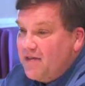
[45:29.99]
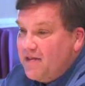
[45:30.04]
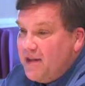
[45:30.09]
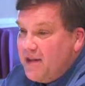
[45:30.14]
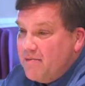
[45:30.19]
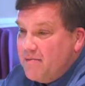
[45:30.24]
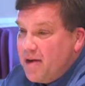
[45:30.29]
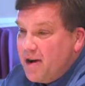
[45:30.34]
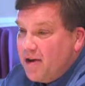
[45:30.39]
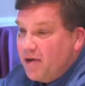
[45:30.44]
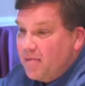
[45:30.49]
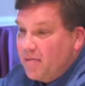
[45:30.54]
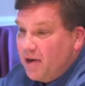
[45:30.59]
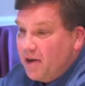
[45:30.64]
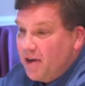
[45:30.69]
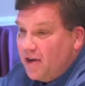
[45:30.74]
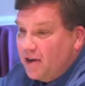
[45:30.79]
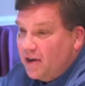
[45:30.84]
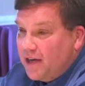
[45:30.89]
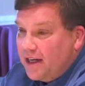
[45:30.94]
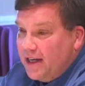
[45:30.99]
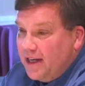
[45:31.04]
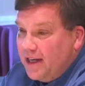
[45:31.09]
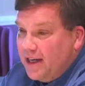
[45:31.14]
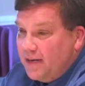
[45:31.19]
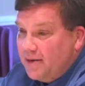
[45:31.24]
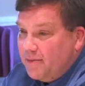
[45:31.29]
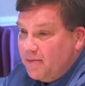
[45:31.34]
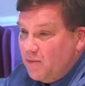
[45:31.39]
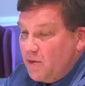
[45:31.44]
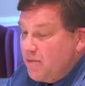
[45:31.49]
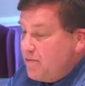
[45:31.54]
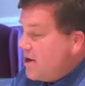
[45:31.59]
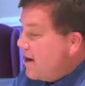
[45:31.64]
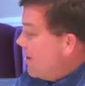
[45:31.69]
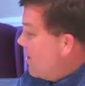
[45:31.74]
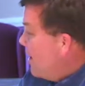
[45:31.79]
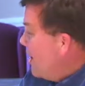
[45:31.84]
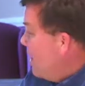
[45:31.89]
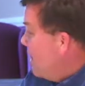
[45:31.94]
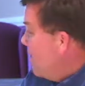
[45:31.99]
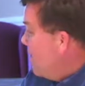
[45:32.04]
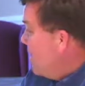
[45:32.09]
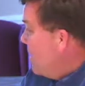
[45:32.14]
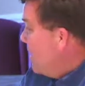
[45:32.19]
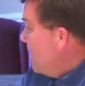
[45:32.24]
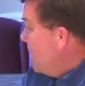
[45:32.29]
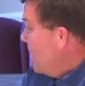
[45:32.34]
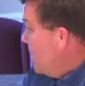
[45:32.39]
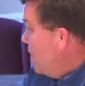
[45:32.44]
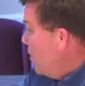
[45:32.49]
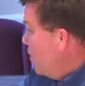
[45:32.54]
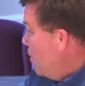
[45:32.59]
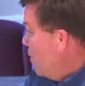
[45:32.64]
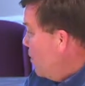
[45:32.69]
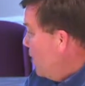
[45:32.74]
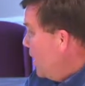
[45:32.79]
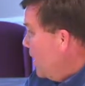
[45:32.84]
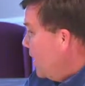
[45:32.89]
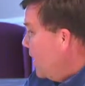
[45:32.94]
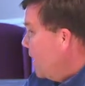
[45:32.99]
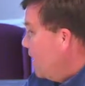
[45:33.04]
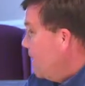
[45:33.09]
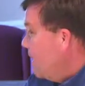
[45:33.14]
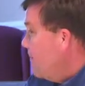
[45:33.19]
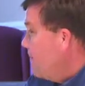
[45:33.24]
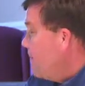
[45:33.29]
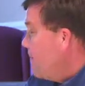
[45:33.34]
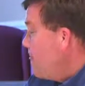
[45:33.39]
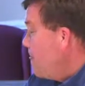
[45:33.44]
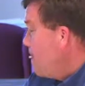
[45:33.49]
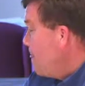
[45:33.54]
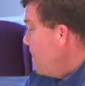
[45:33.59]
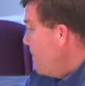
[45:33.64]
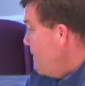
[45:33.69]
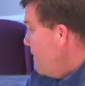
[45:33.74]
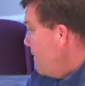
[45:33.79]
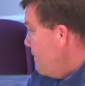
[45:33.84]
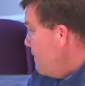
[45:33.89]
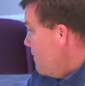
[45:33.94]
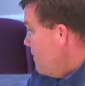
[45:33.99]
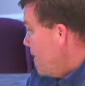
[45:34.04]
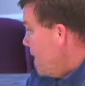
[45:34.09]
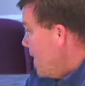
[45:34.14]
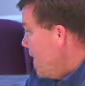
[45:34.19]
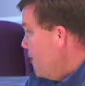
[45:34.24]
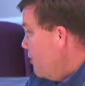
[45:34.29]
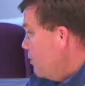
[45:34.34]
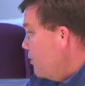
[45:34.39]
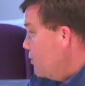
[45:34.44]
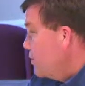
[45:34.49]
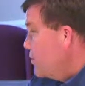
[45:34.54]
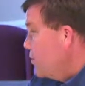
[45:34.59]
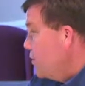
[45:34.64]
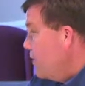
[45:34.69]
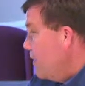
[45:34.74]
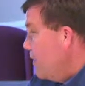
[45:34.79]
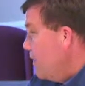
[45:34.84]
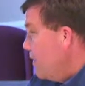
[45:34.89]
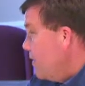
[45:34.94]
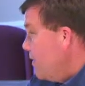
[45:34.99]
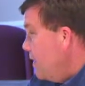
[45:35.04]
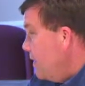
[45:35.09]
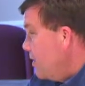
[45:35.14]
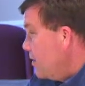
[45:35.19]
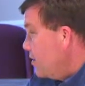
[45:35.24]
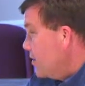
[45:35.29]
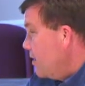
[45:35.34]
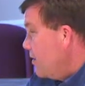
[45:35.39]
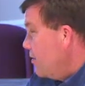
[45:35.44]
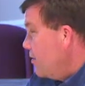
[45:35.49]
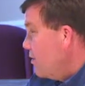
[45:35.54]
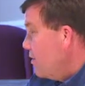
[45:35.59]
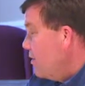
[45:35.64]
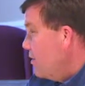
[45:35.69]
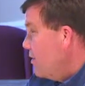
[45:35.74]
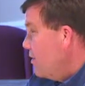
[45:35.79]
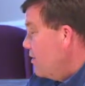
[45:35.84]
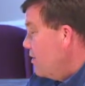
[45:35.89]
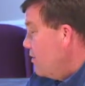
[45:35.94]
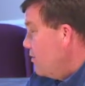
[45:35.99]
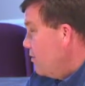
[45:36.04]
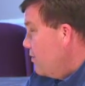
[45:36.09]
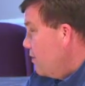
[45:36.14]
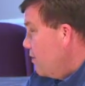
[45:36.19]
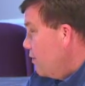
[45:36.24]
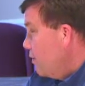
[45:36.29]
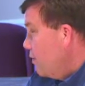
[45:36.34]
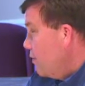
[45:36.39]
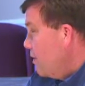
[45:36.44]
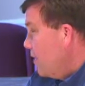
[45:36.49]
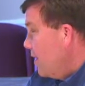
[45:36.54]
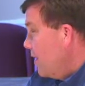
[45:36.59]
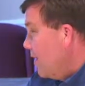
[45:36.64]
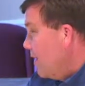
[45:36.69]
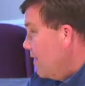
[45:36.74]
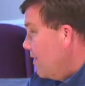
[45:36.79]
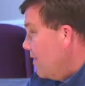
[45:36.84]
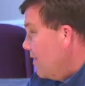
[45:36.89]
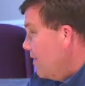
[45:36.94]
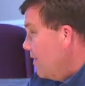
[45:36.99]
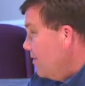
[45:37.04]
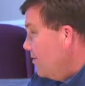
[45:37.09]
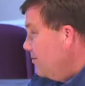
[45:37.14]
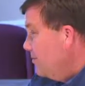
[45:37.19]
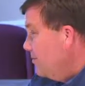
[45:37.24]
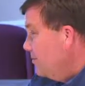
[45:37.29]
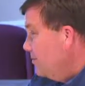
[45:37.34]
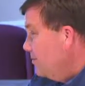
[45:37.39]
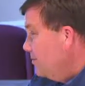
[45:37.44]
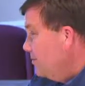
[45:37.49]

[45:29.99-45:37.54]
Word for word: and they better belong to Him. We better not be holding idols or uh, things other to the Lord in our heart.